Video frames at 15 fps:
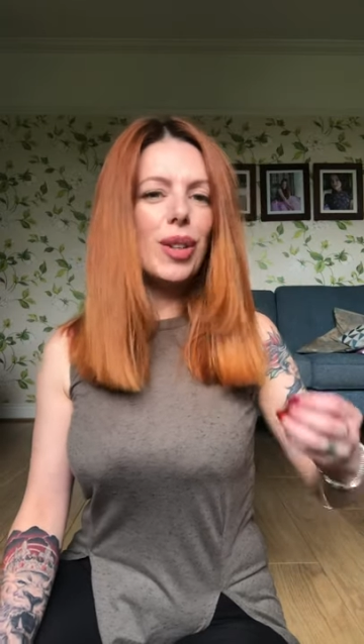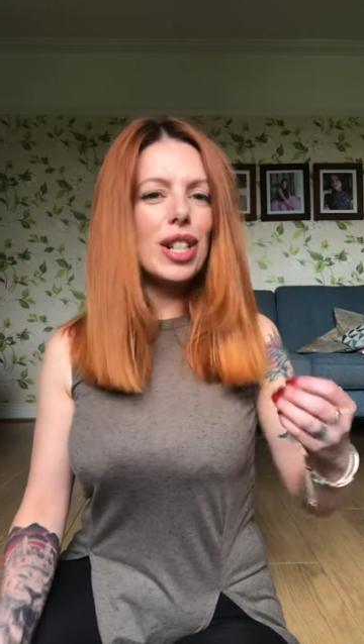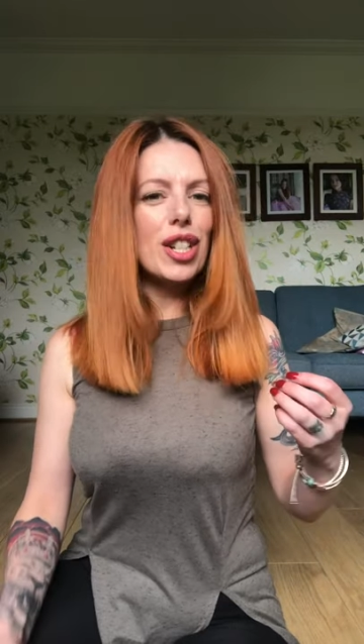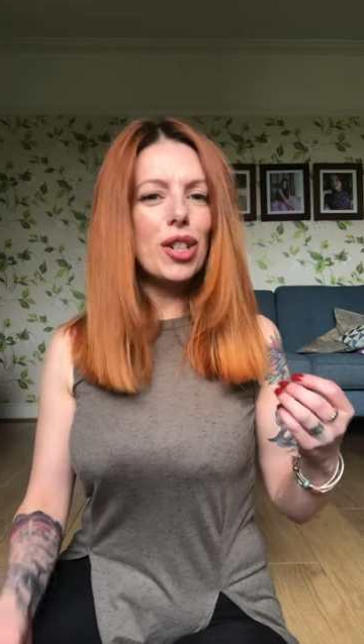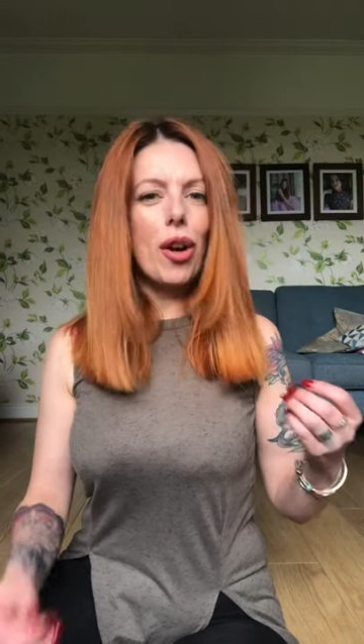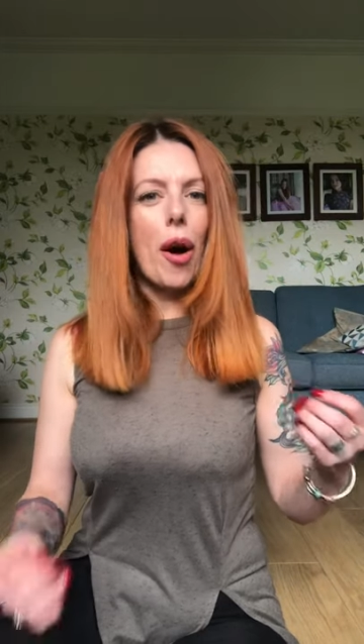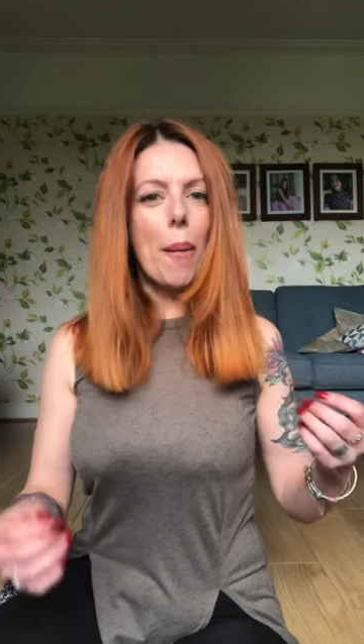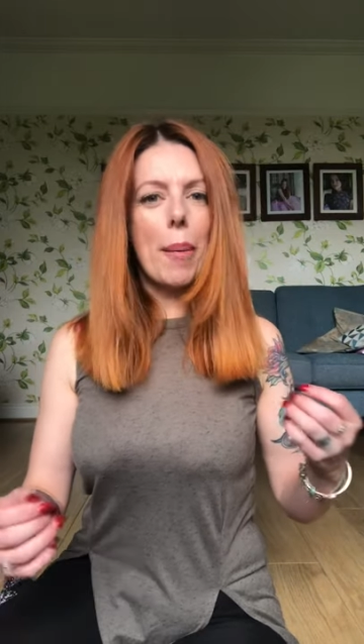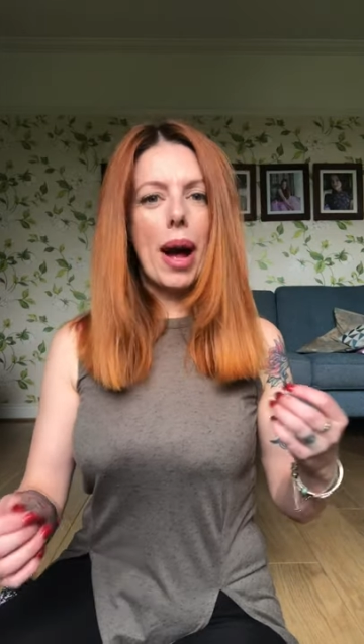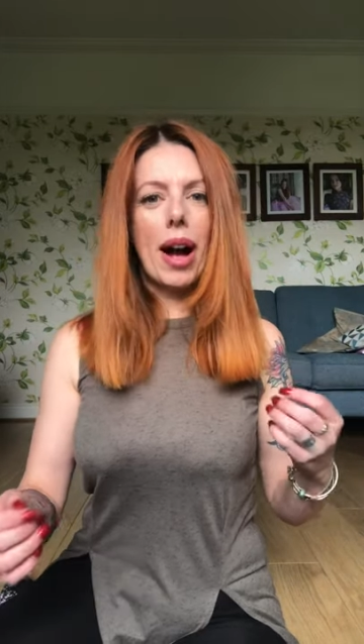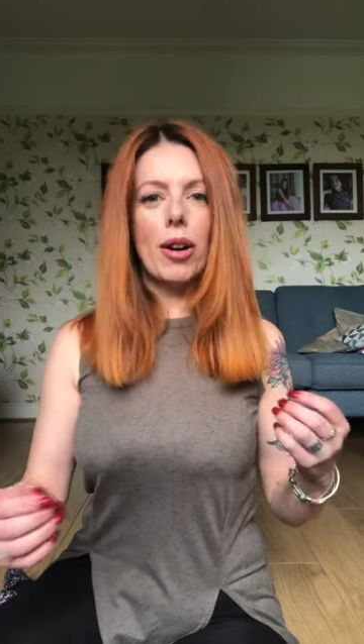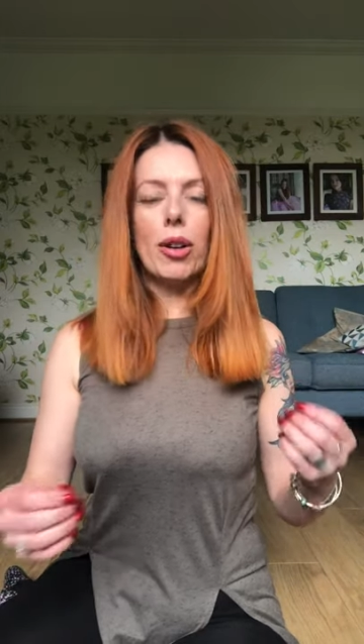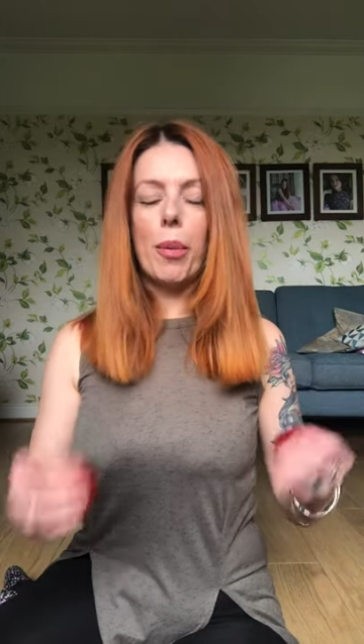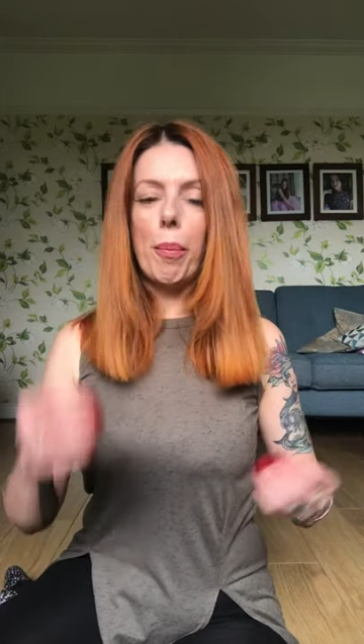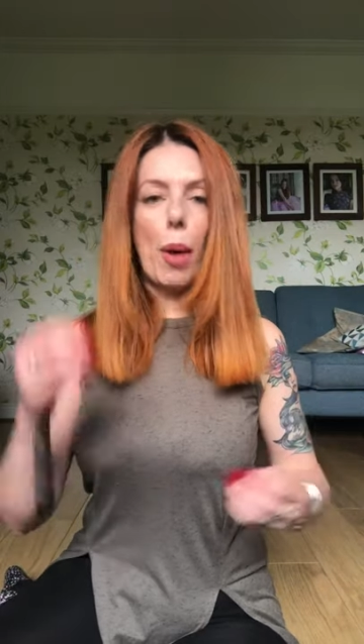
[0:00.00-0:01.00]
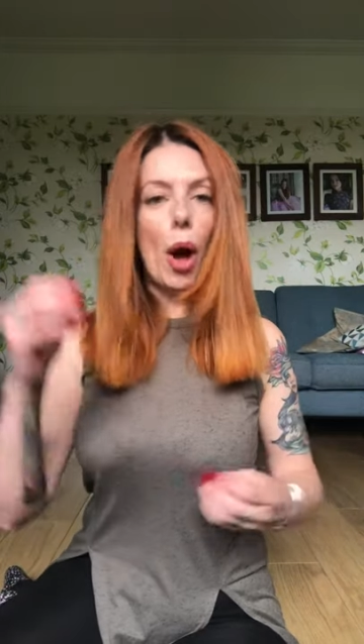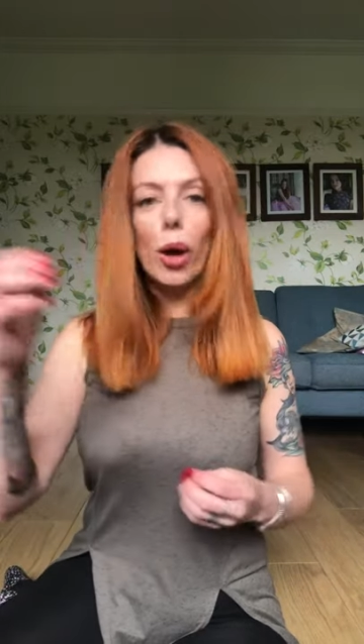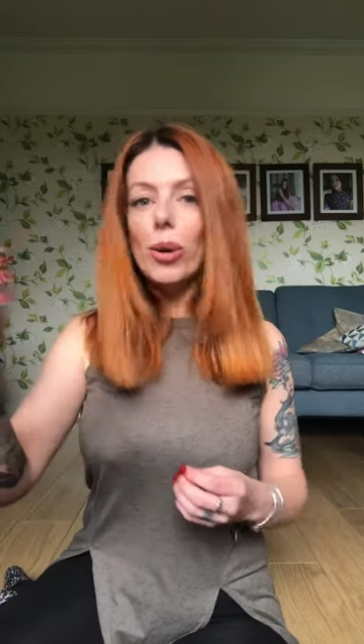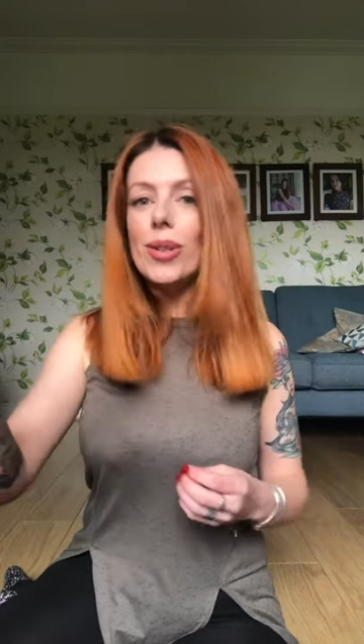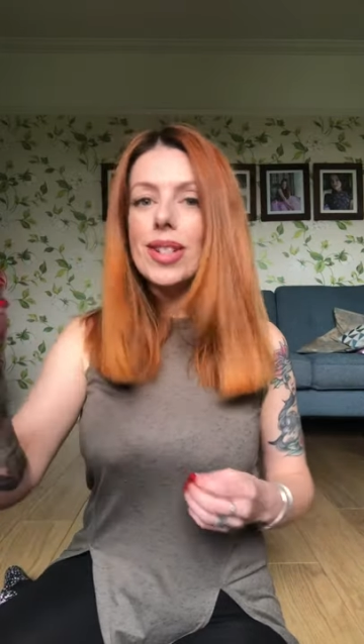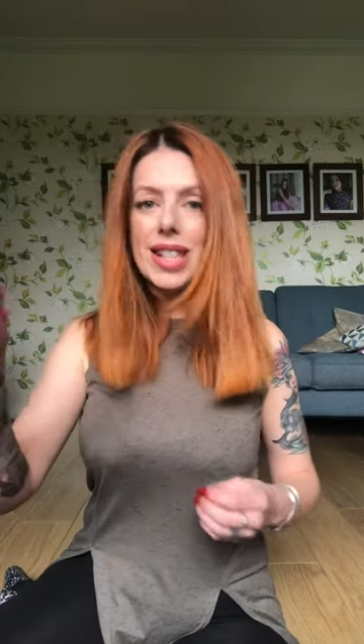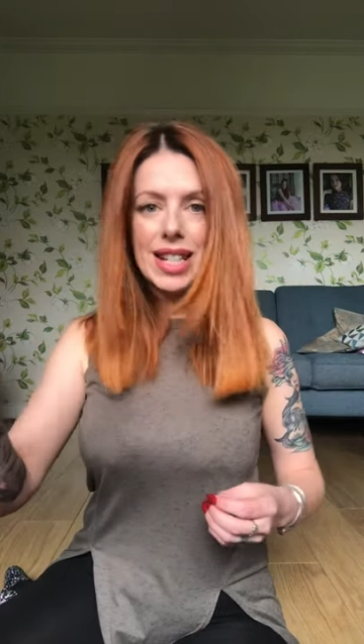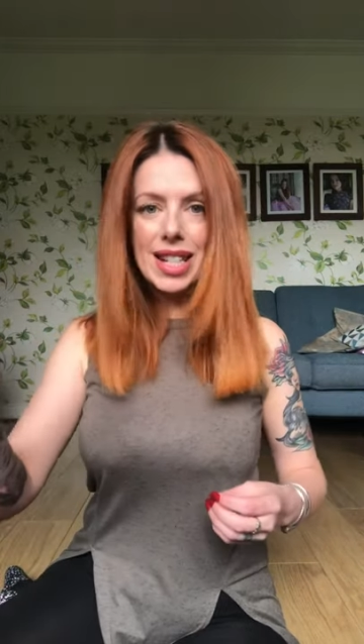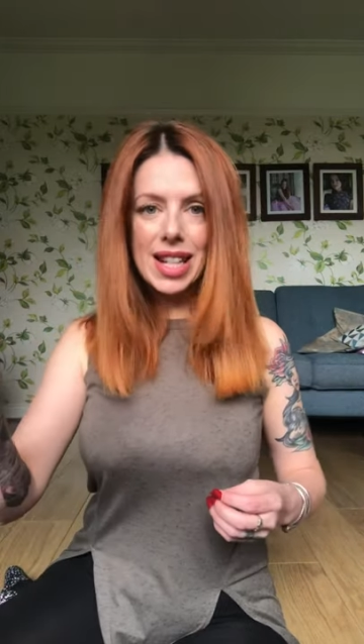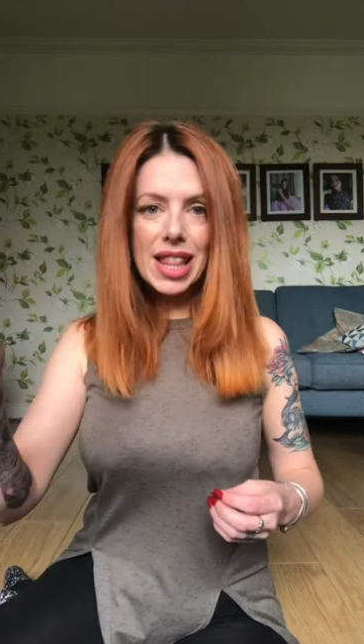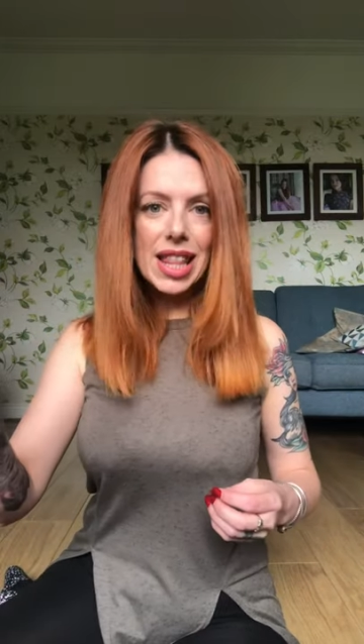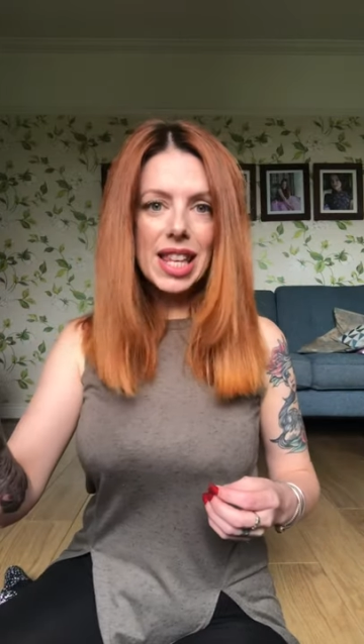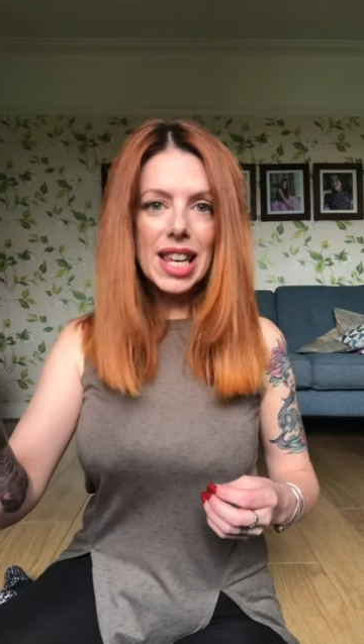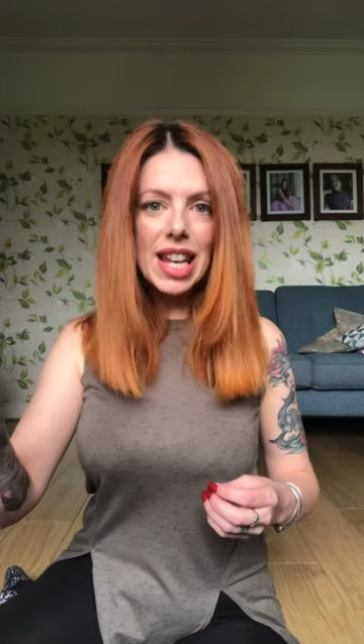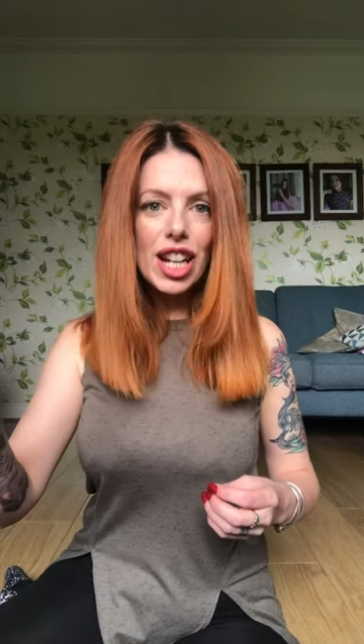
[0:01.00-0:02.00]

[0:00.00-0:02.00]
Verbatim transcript: it's not about pose isn't the